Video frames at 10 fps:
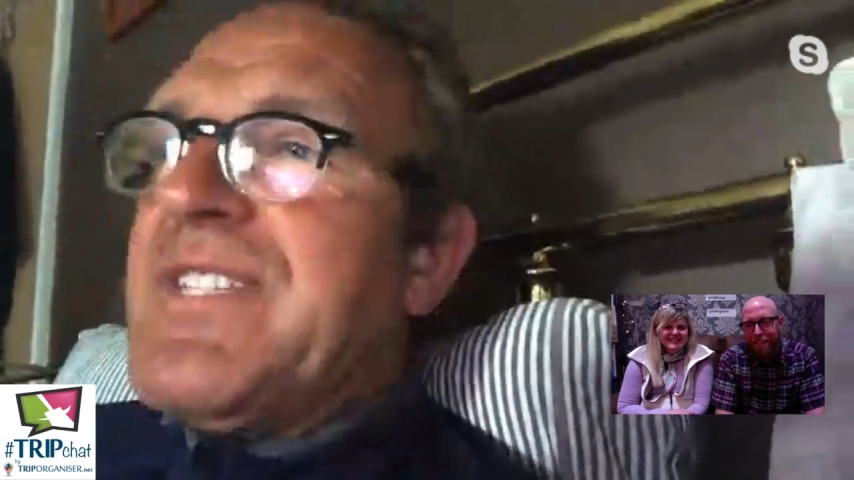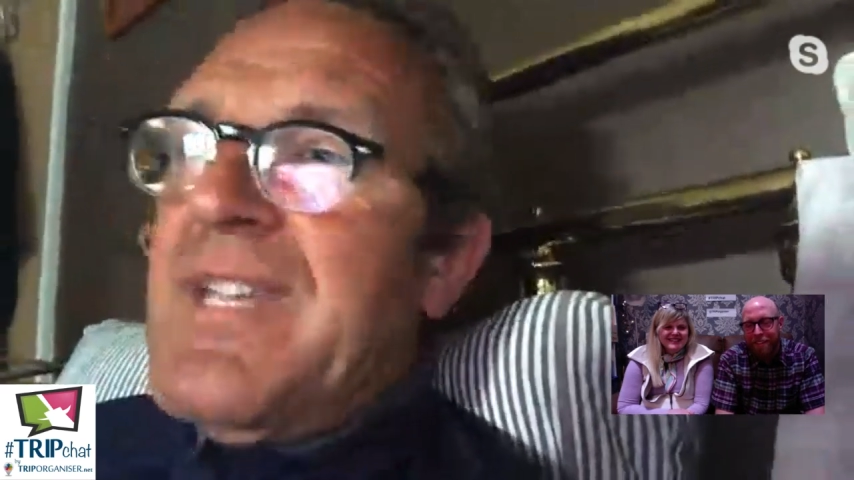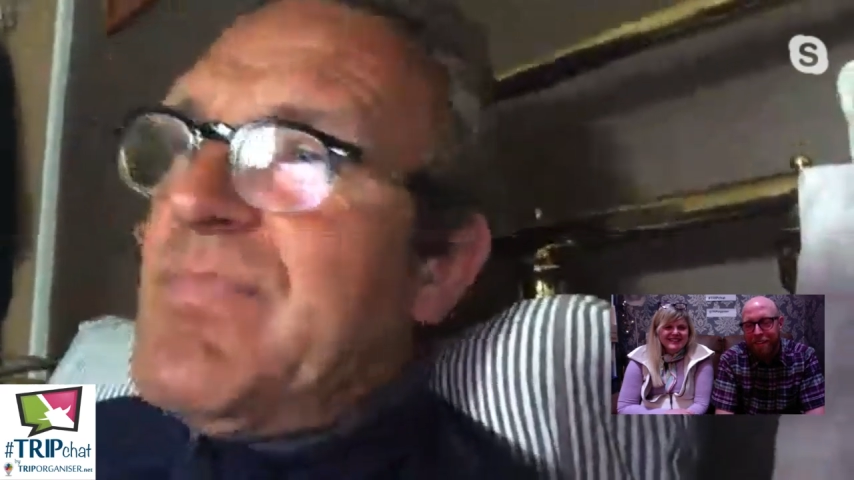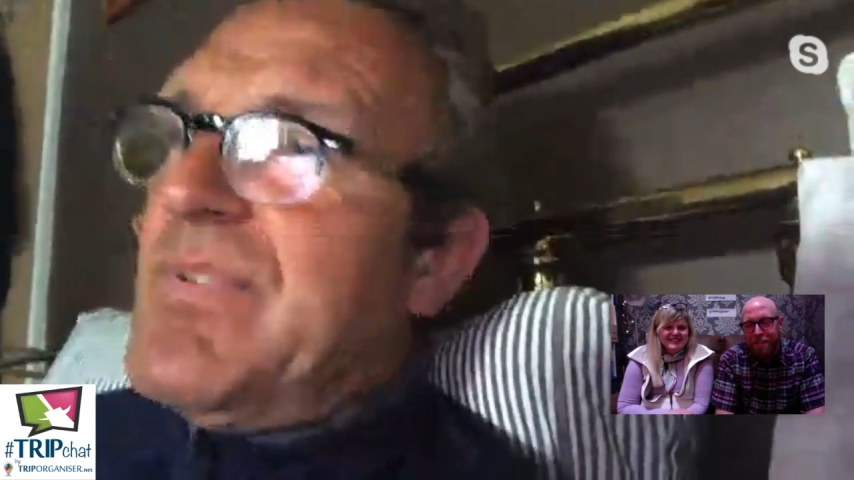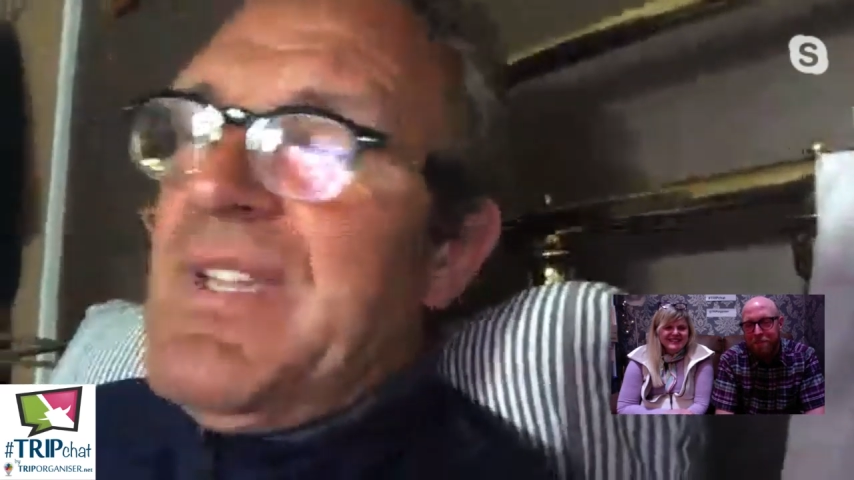on
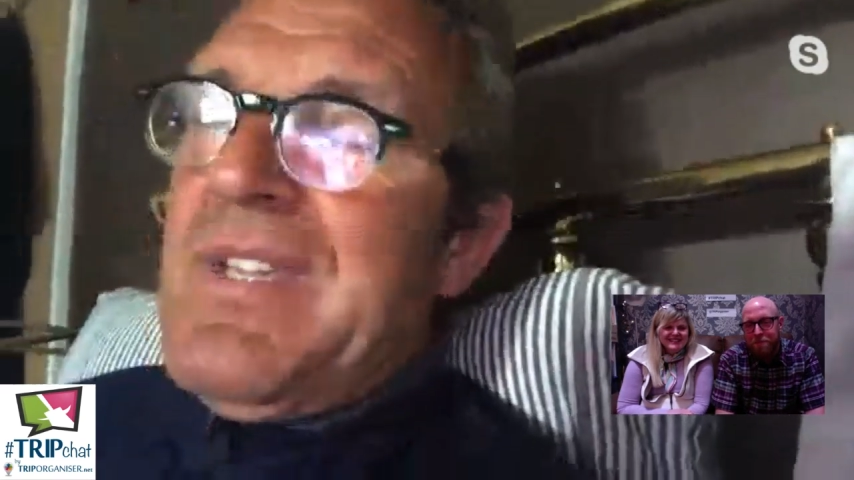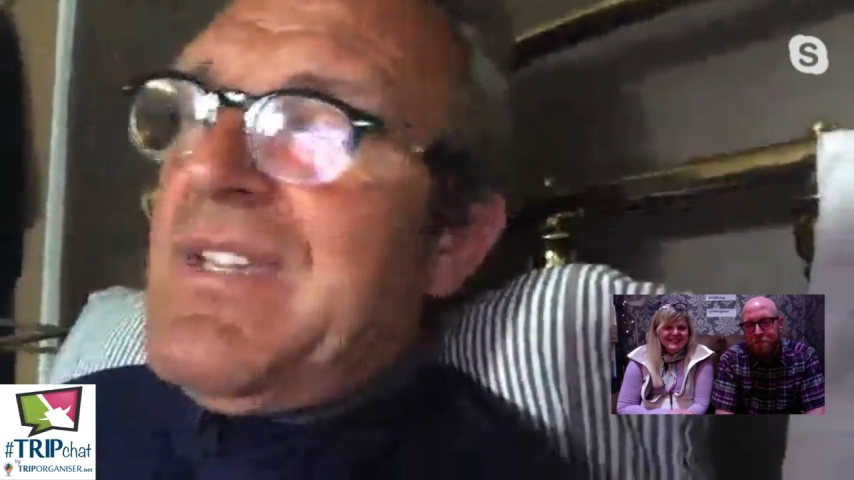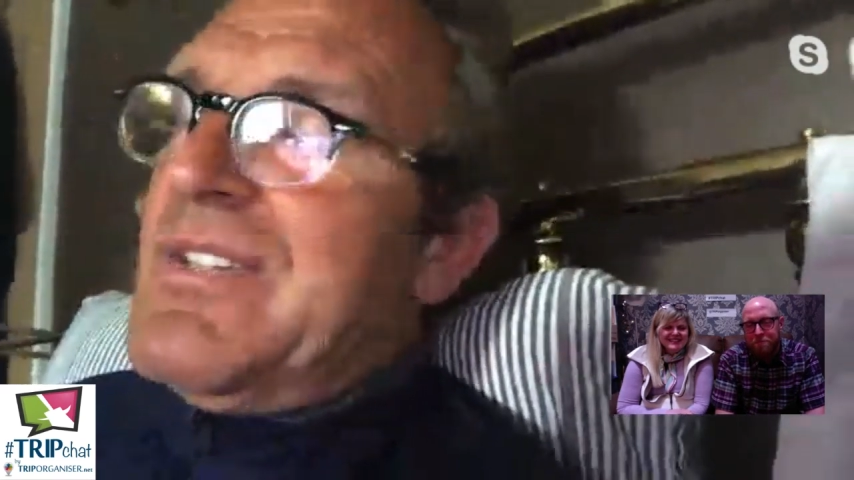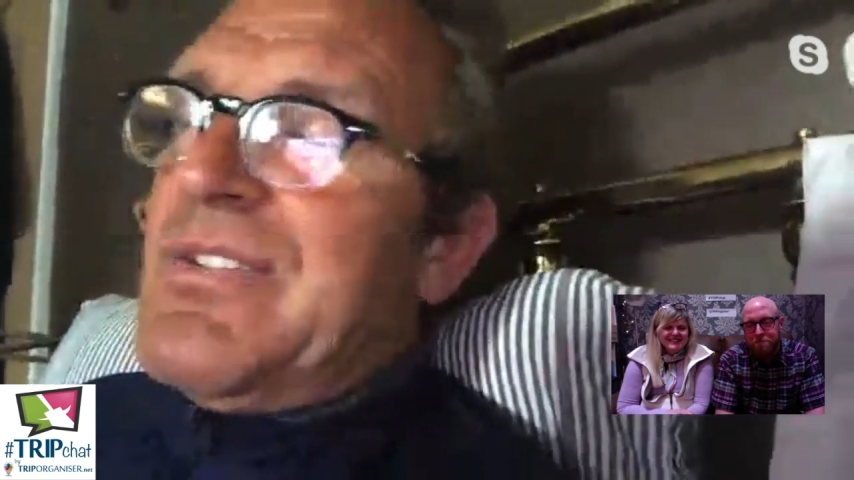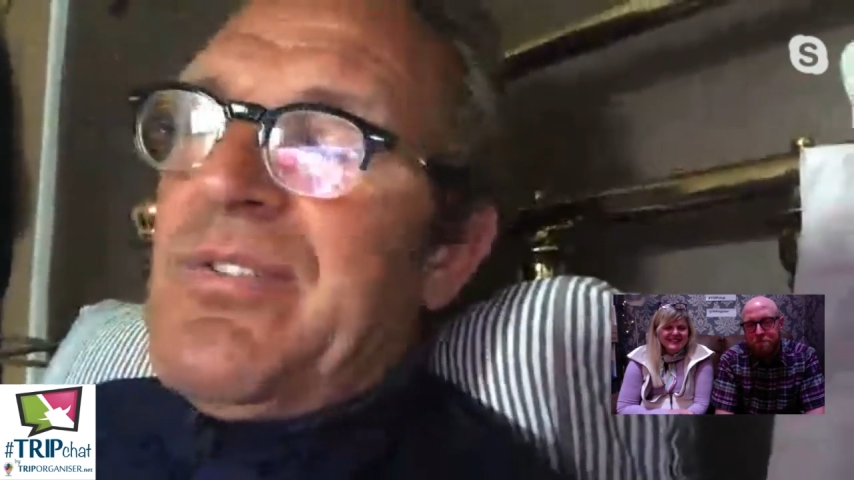the same
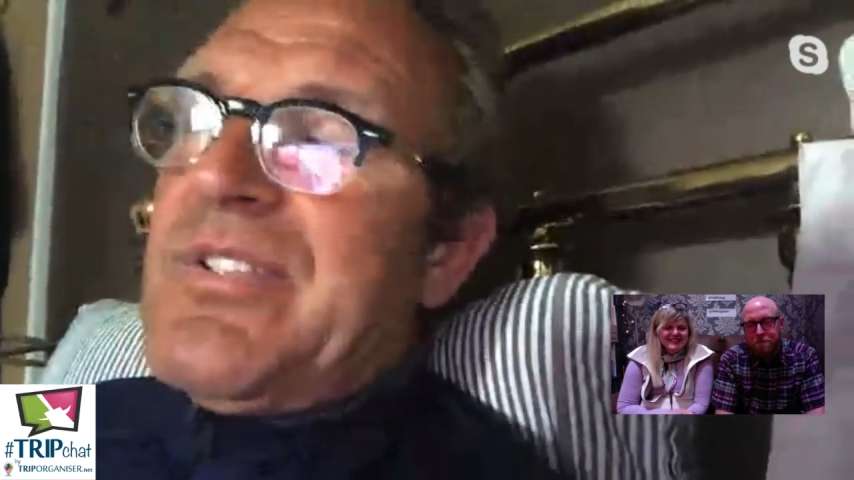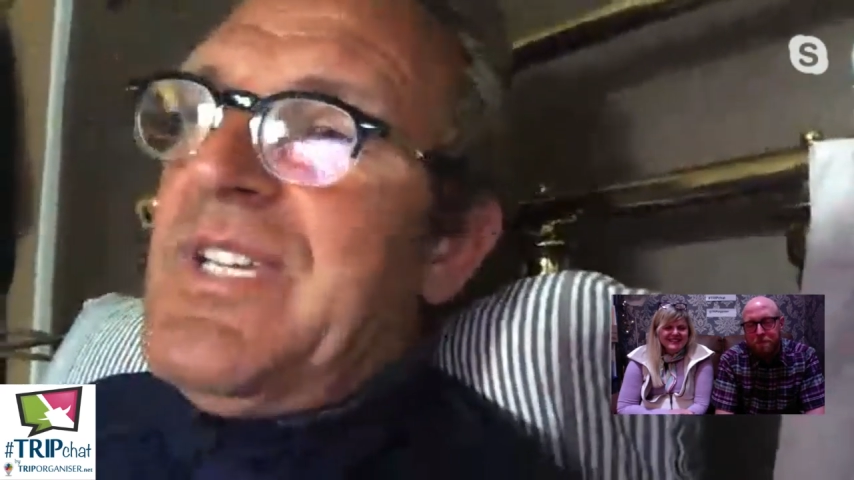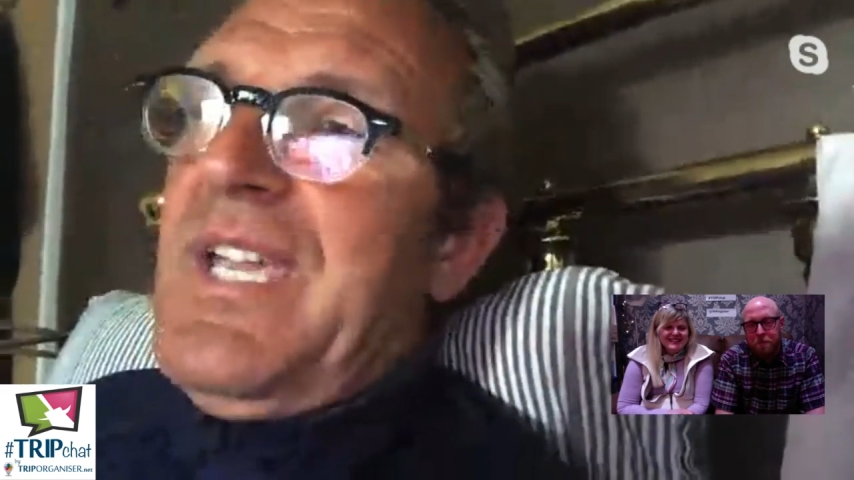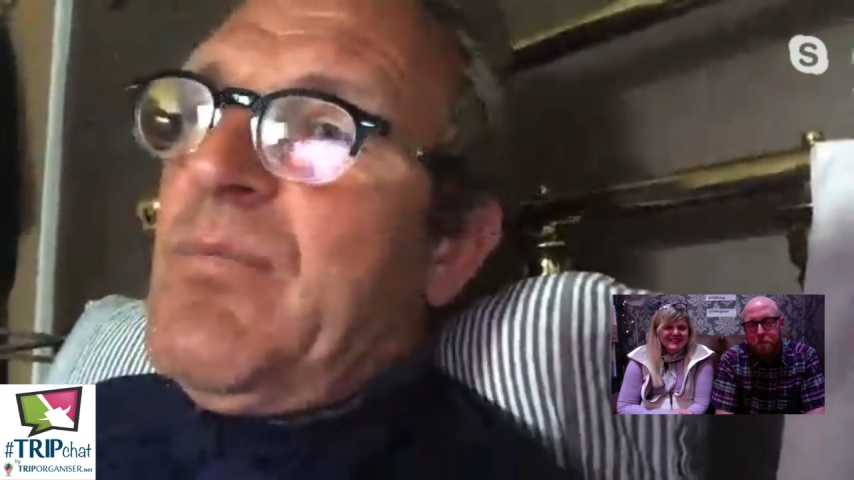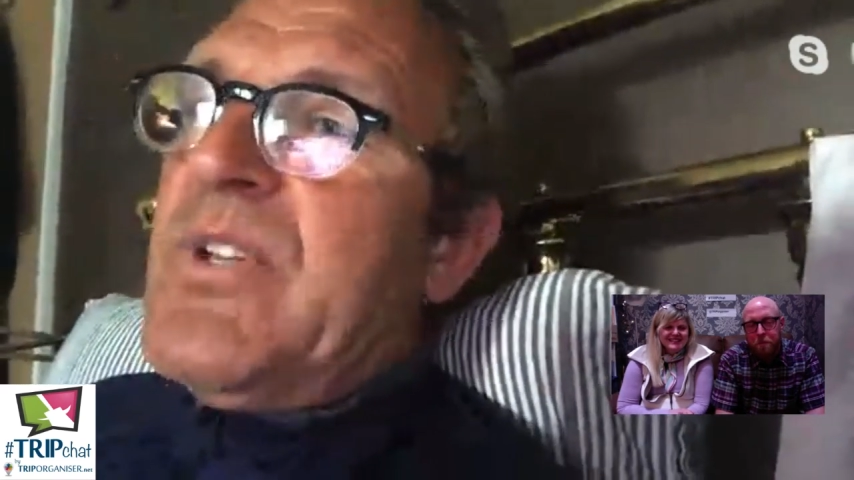song sheet.